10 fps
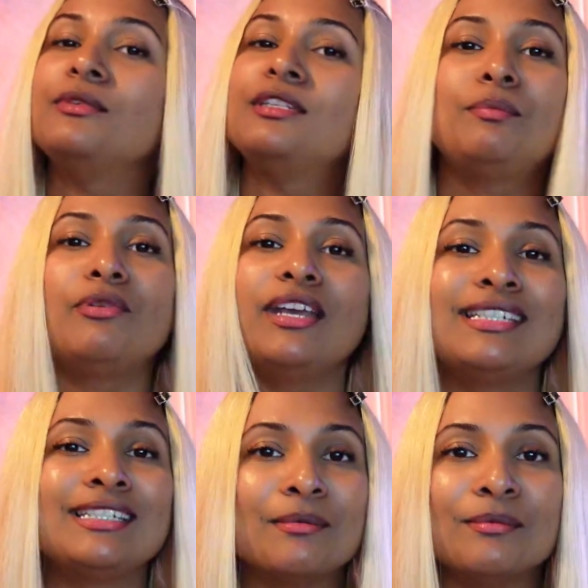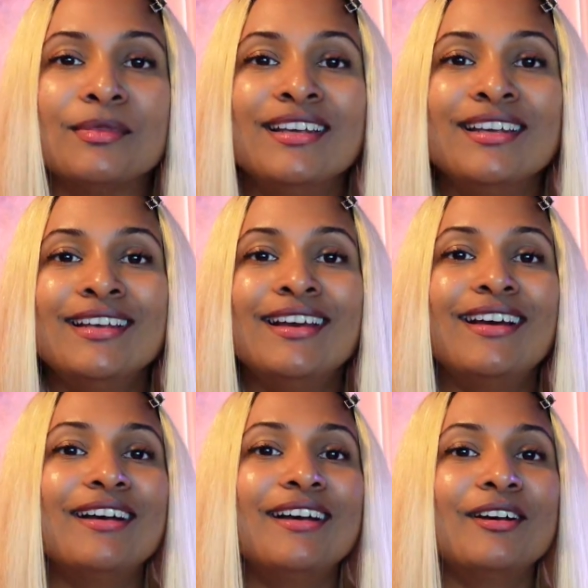spray some
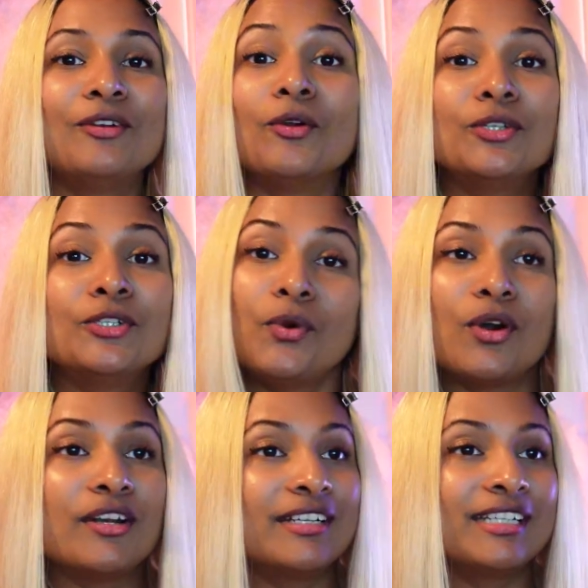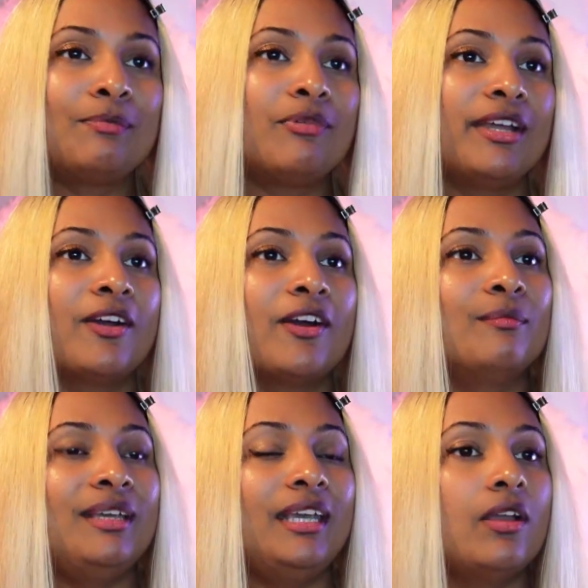rose water spray on
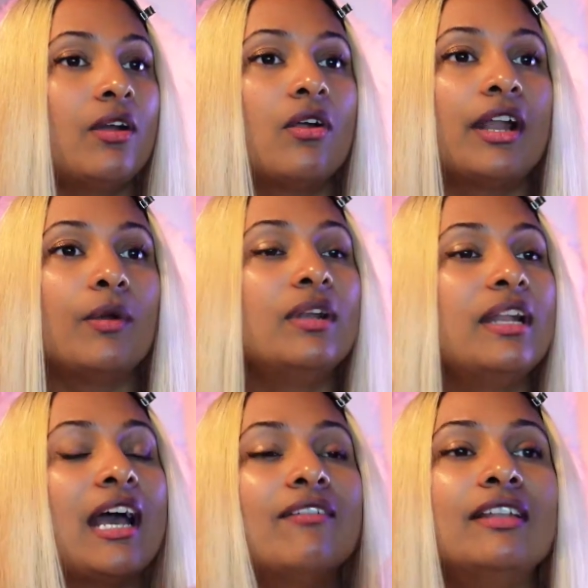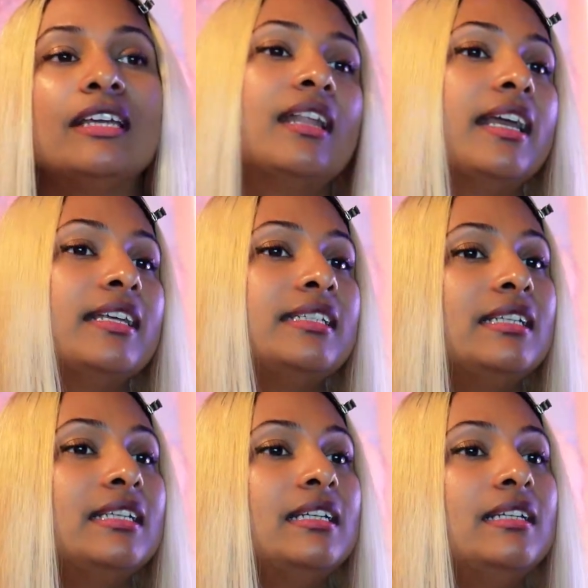me, or I would have like nice
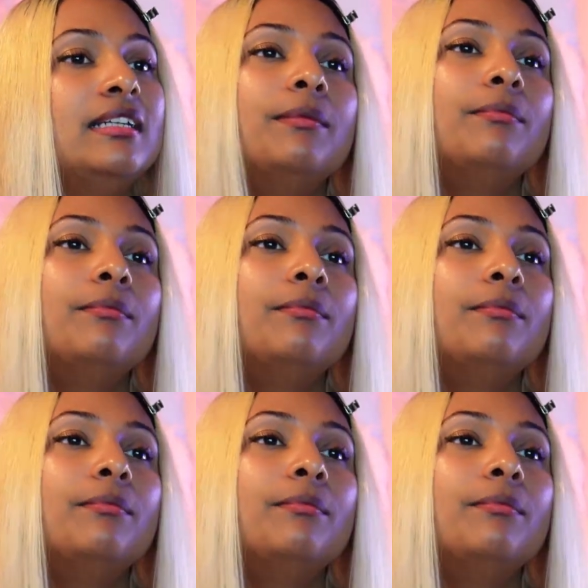little lip